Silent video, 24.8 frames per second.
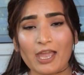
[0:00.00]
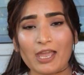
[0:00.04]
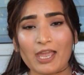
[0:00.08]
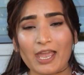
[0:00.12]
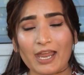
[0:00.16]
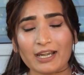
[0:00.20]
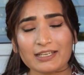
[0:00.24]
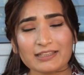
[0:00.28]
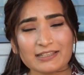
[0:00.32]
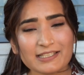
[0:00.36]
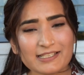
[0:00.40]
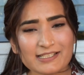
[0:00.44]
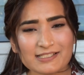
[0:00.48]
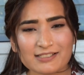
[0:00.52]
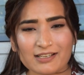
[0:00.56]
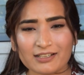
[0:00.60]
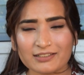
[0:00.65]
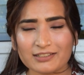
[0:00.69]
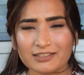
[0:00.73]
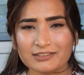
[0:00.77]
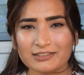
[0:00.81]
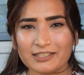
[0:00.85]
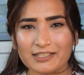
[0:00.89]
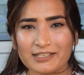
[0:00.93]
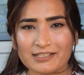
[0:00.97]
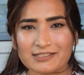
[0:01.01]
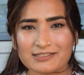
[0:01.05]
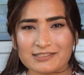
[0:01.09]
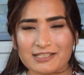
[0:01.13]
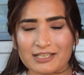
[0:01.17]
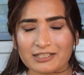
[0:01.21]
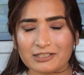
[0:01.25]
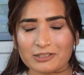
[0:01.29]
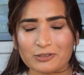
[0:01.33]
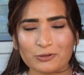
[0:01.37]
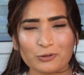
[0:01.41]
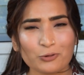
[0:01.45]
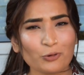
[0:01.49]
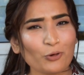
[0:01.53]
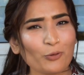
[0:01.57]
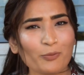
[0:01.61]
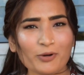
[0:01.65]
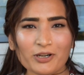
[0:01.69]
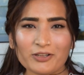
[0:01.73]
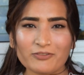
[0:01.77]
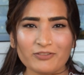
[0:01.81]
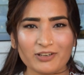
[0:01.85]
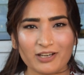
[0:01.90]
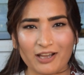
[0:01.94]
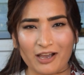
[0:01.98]
And these are the things that
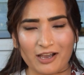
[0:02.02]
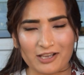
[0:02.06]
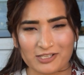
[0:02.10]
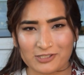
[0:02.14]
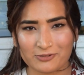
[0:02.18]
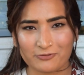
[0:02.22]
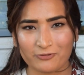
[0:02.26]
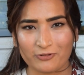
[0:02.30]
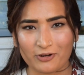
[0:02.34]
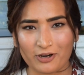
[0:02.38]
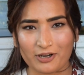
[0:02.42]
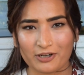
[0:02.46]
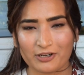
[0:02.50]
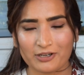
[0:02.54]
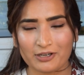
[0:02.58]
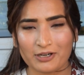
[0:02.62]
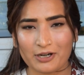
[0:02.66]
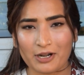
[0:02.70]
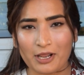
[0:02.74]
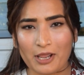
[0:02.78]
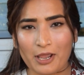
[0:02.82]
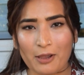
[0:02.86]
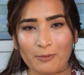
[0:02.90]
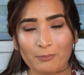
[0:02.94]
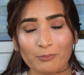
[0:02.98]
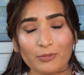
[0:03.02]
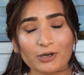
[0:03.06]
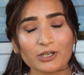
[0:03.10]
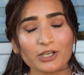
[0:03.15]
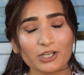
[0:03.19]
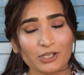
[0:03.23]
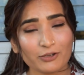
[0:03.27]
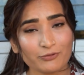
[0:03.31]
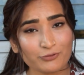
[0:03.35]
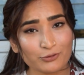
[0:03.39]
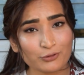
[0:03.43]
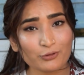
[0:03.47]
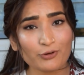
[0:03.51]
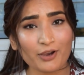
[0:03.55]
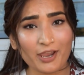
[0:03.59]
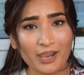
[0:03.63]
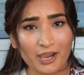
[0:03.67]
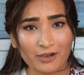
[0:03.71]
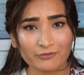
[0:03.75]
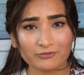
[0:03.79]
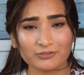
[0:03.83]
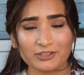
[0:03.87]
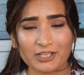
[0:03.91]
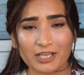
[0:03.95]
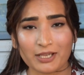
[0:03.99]
nobody will ask for, but if you
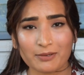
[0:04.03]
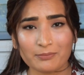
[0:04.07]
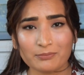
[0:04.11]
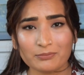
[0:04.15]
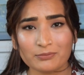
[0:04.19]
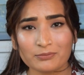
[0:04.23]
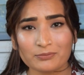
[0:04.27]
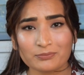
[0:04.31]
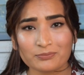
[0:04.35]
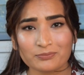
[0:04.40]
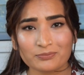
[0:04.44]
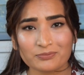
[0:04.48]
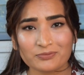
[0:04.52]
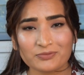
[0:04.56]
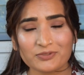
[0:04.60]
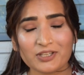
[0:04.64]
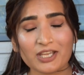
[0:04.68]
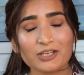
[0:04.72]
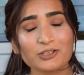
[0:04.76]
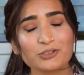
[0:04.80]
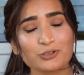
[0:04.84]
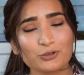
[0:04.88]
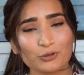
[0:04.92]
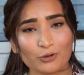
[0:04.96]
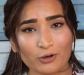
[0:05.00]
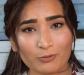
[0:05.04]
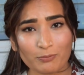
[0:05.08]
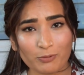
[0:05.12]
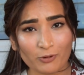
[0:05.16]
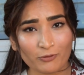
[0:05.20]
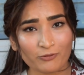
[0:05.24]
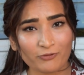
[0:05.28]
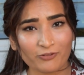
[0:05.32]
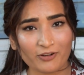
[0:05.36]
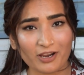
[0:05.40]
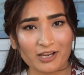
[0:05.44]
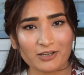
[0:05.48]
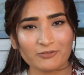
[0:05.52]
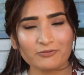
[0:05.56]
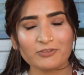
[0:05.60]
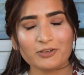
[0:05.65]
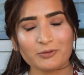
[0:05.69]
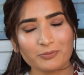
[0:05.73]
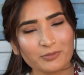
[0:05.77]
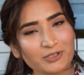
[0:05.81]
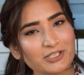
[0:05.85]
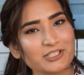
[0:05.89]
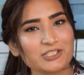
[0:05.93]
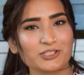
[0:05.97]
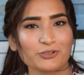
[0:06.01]
have them, then your profile will
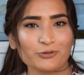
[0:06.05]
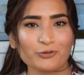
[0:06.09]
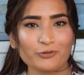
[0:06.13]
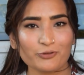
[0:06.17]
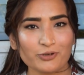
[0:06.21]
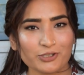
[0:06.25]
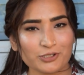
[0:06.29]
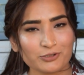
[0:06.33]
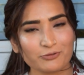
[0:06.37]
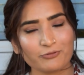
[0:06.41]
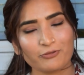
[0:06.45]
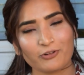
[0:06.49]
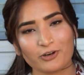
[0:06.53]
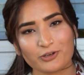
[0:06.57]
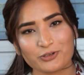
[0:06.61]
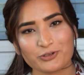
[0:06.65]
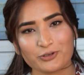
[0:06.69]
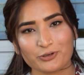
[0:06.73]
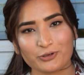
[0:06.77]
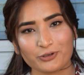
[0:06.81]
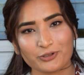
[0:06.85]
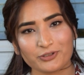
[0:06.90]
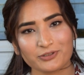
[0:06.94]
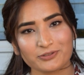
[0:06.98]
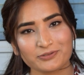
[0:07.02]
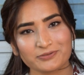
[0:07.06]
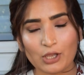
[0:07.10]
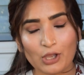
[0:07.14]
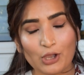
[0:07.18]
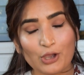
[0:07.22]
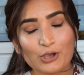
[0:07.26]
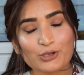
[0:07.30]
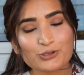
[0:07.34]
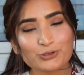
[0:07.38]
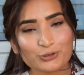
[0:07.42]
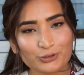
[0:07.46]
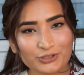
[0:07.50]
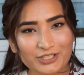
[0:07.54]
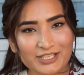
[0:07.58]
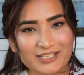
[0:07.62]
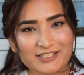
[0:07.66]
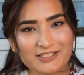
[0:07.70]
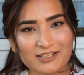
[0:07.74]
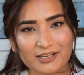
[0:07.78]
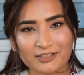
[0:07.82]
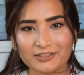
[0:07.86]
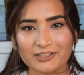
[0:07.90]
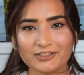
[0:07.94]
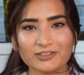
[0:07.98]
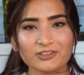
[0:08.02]
be distinguished for sure. So these
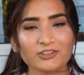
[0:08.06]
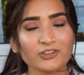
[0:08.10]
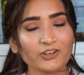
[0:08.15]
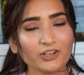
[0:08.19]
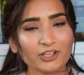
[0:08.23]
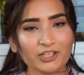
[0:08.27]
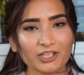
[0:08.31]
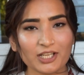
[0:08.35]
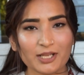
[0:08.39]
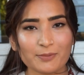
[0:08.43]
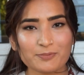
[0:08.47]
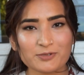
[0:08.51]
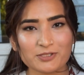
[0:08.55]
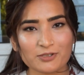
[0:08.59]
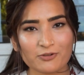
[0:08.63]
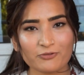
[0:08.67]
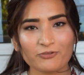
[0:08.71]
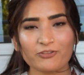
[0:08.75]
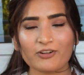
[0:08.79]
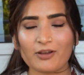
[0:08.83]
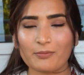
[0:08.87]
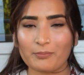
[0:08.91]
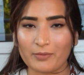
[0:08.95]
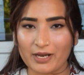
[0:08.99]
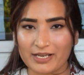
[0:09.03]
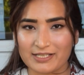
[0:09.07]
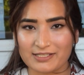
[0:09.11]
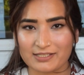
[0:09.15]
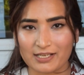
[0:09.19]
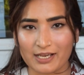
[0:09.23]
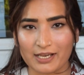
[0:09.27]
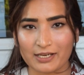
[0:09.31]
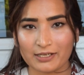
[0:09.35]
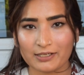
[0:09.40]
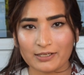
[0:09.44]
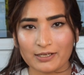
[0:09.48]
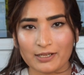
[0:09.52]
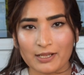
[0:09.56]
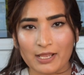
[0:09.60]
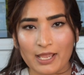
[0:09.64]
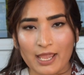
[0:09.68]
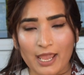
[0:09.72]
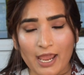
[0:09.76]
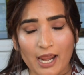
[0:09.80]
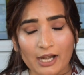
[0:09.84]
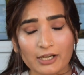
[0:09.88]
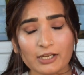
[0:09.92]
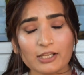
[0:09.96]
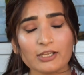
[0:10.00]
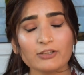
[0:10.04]
are the 3 tips from my side,
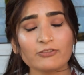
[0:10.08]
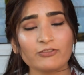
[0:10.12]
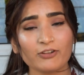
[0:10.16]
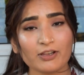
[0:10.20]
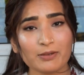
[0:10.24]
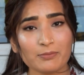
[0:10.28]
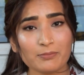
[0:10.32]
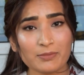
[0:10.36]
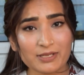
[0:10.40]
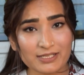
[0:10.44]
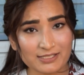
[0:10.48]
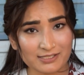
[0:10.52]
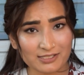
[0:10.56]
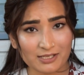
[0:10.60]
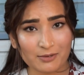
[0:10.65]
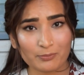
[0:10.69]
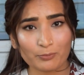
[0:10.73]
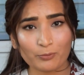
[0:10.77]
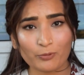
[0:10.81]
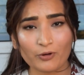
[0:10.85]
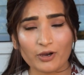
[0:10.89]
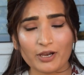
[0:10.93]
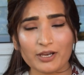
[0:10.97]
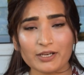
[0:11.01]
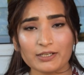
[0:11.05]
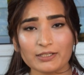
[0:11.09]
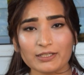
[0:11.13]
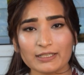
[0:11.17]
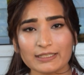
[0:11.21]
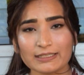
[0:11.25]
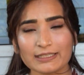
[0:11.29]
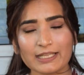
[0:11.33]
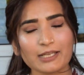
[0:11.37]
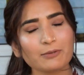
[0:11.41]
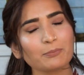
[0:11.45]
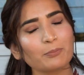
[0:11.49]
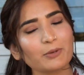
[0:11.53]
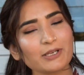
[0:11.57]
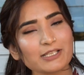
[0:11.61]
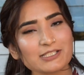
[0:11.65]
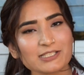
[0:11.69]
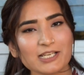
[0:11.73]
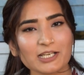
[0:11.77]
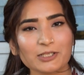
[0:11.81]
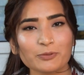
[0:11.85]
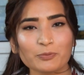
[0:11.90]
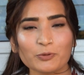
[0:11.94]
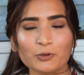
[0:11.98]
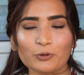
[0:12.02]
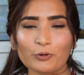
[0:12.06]
and if I miss some point, then please
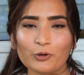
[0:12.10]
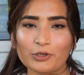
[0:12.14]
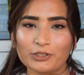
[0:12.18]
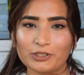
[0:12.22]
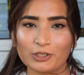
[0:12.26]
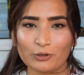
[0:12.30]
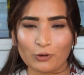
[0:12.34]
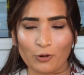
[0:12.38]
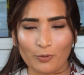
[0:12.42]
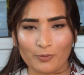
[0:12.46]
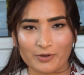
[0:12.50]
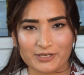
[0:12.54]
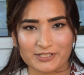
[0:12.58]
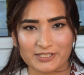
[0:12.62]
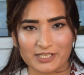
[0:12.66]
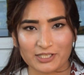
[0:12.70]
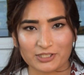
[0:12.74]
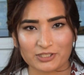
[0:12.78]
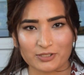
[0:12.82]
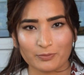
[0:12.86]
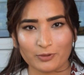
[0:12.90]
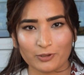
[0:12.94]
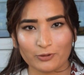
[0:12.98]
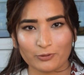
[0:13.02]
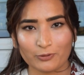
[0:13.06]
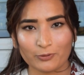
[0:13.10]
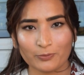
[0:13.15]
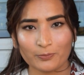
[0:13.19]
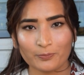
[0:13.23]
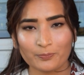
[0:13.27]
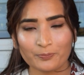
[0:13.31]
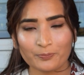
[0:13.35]
let me know in the comment section below.